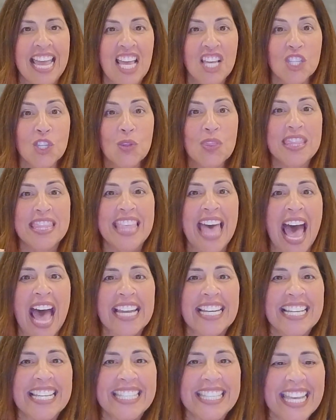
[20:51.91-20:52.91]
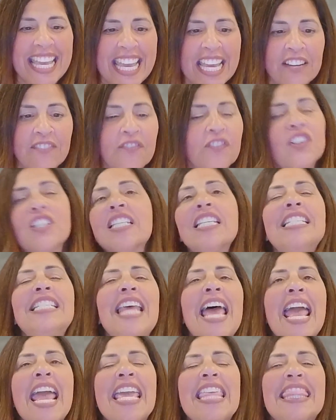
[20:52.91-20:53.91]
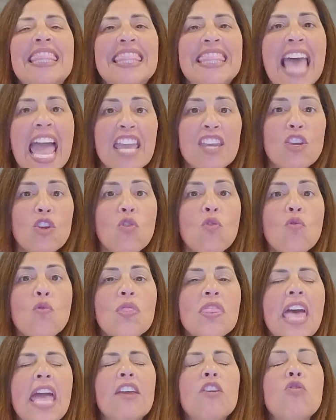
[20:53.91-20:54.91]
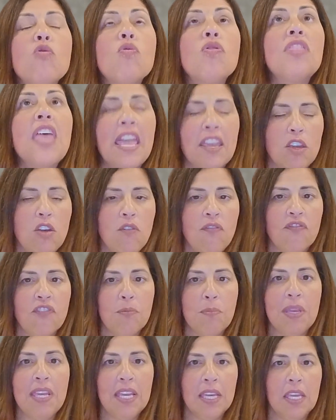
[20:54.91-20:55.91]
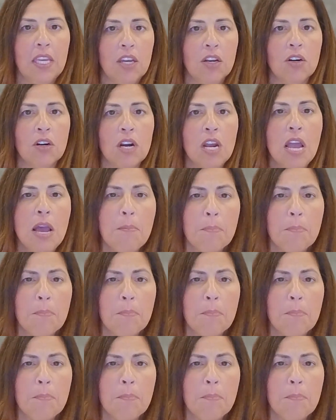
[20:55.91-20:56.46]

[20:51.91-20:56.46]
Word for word: So that is it for today. Thank you, thank you, thank you for being here.